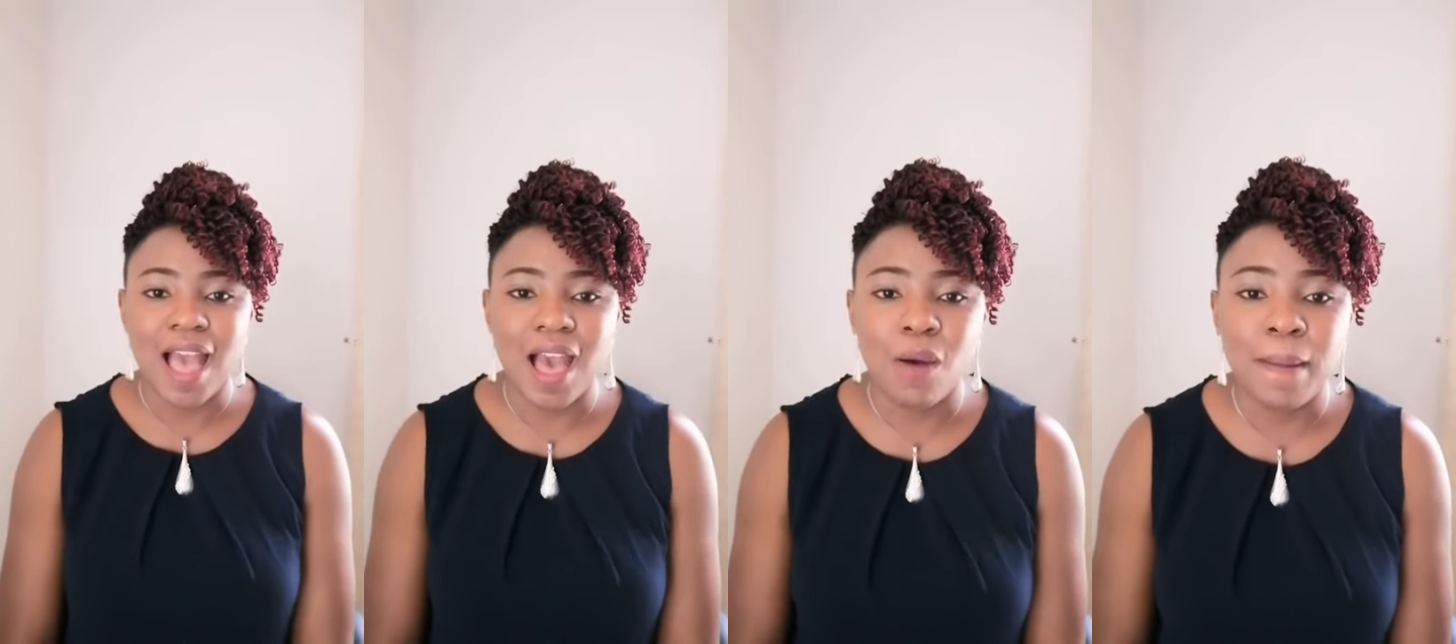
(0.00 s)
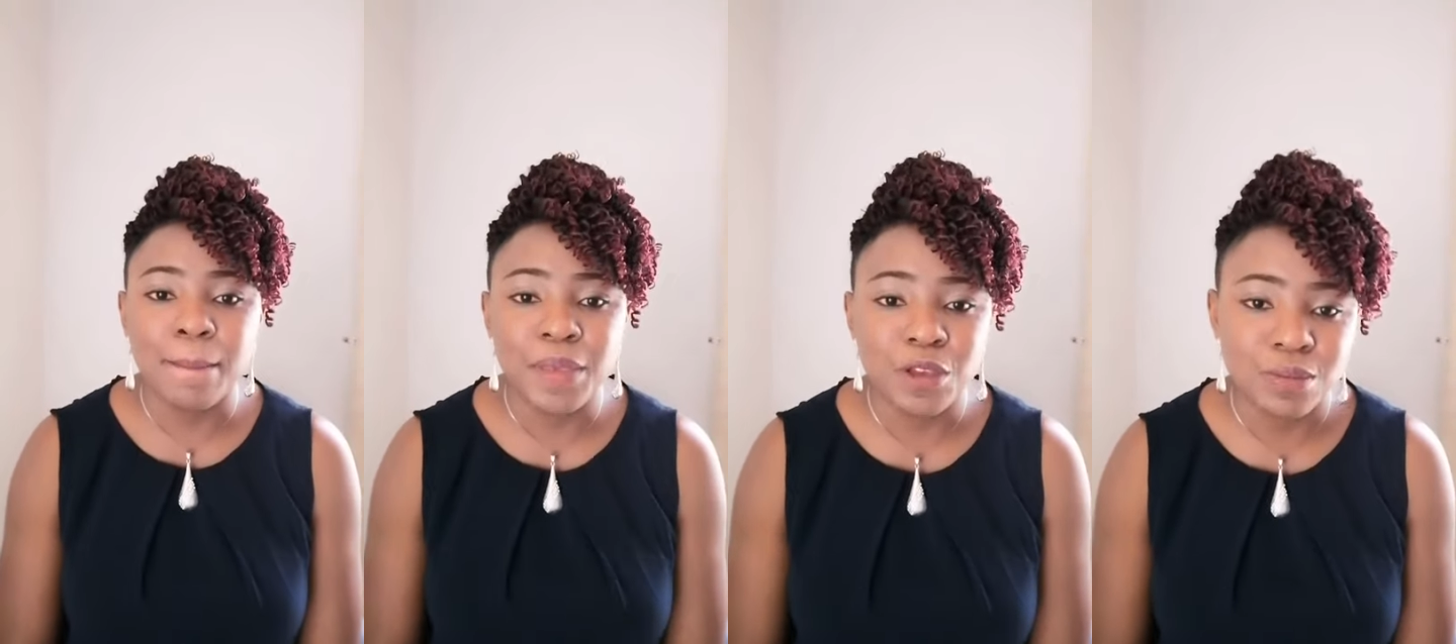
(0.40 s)

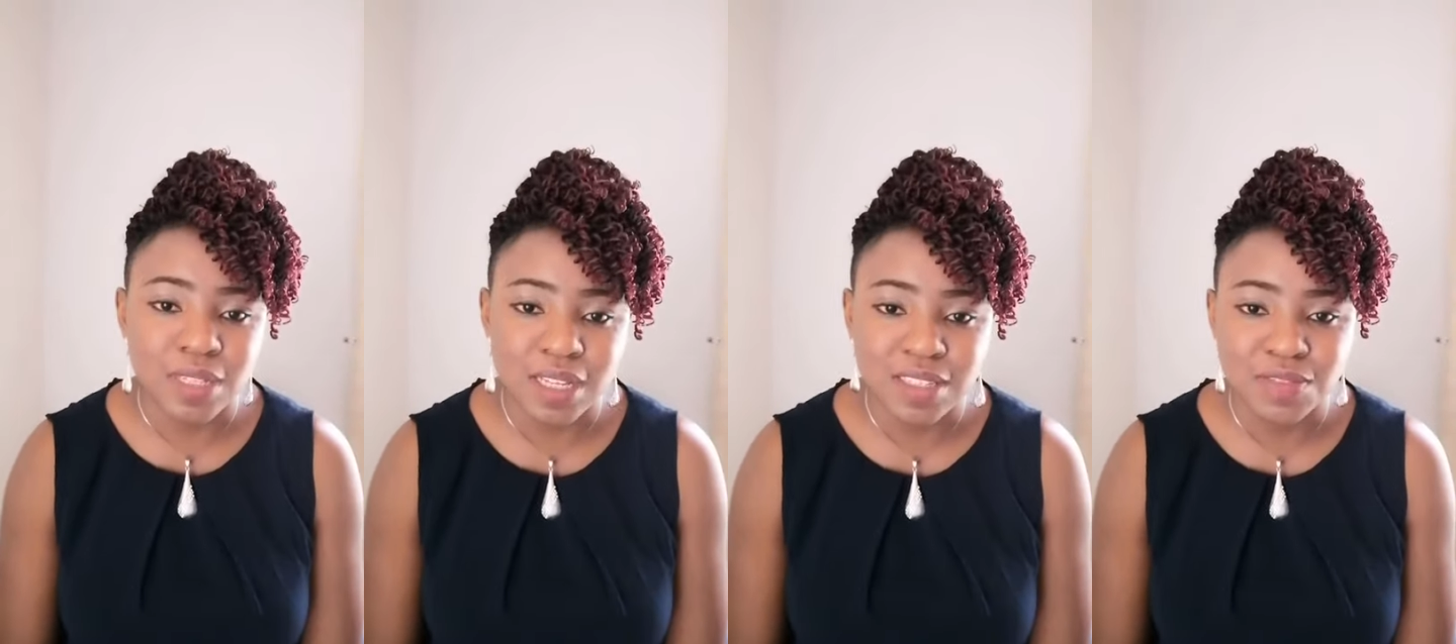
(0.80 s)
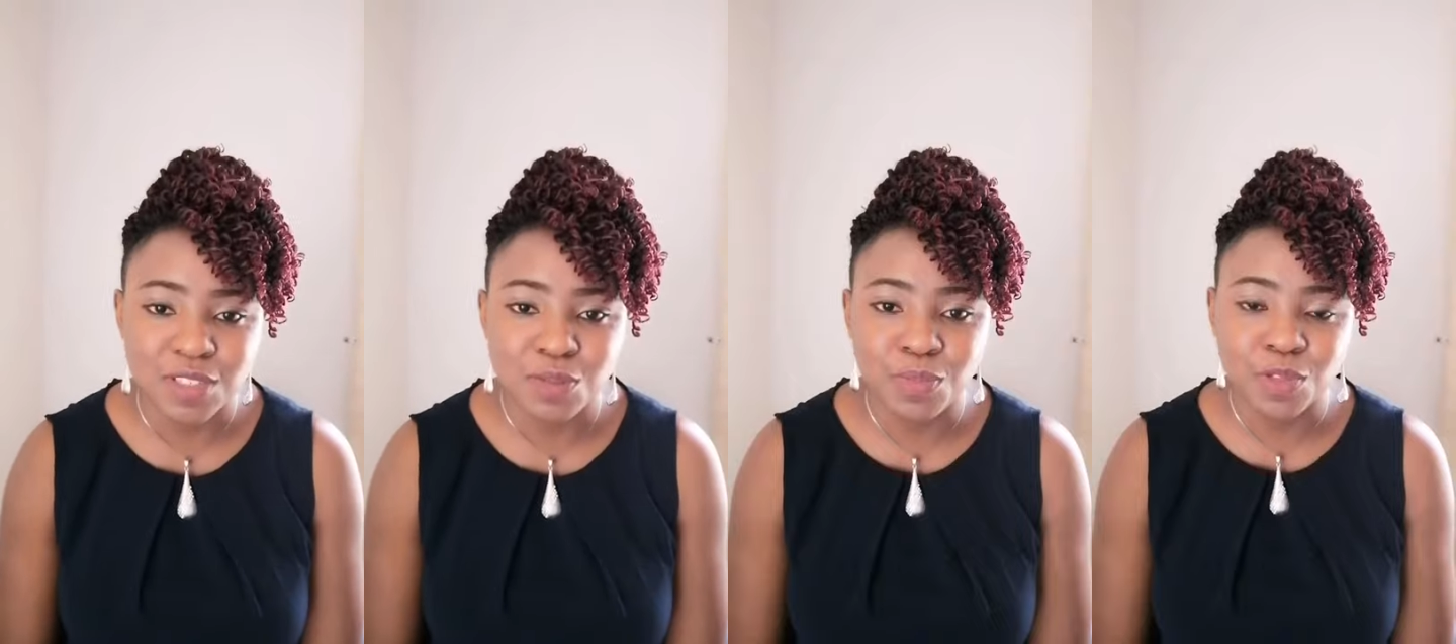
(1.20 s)
Our B objective
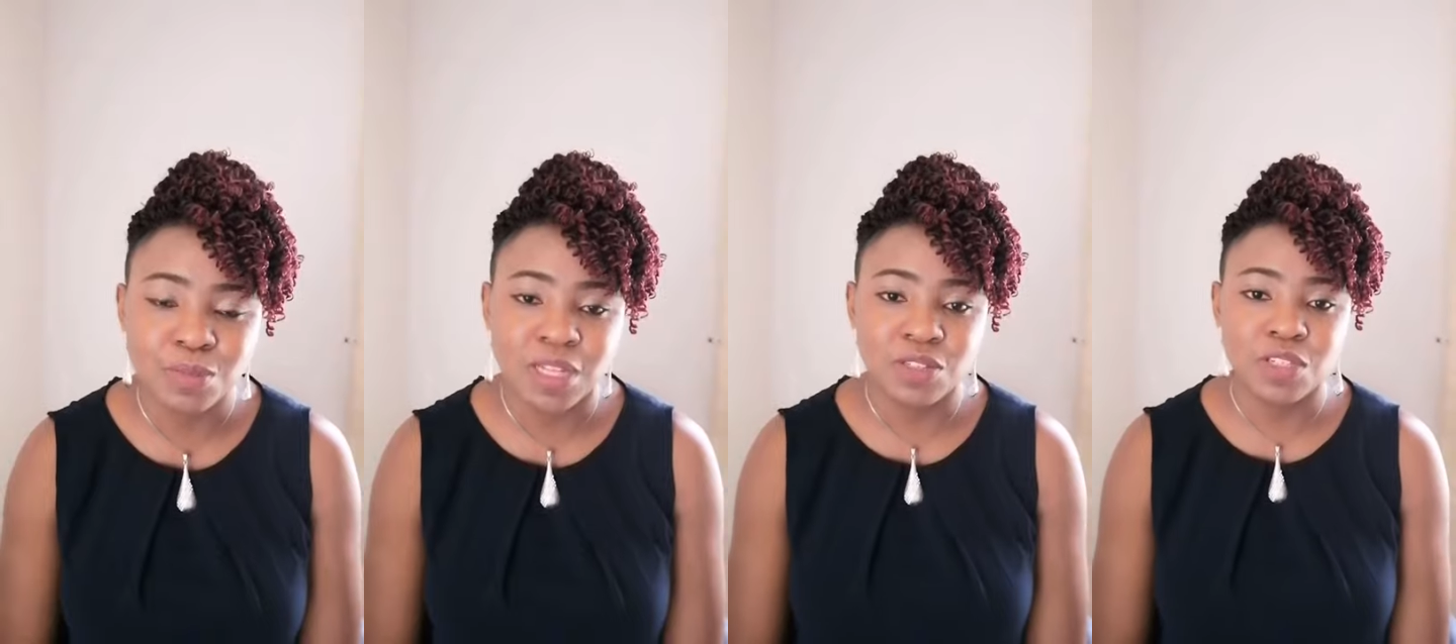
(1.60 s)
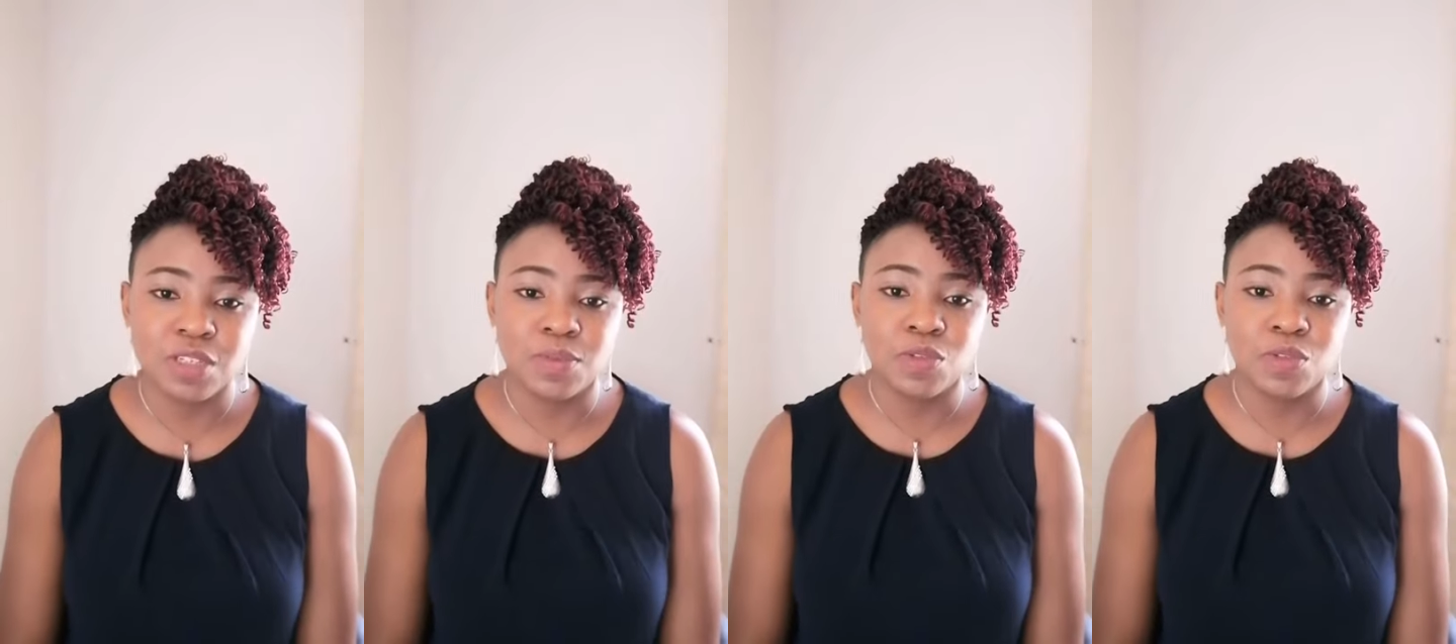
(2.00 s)
is to build mentorship.